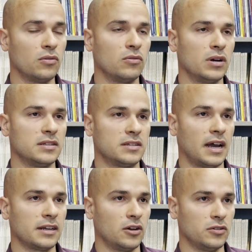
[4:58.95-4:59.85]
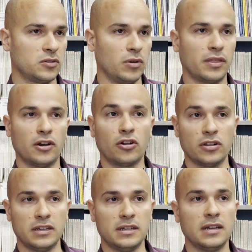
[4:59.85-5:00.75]
was diagnosed with an
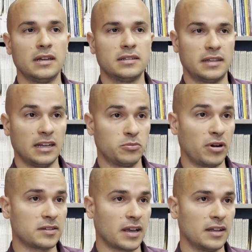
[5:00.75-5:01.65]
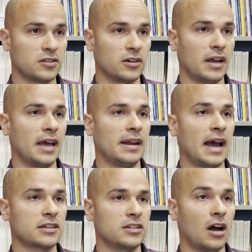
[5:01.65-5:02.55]
early stage breast cancer and
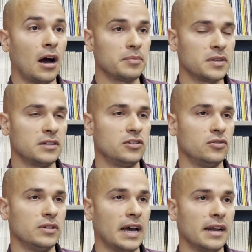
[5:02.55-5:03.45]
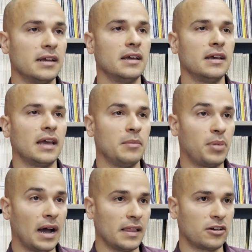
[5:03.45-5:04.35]
actually opted to get a
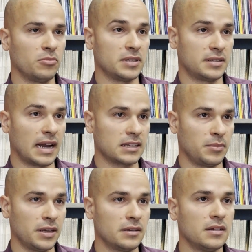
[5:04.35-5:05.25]
bilateral mastectomy.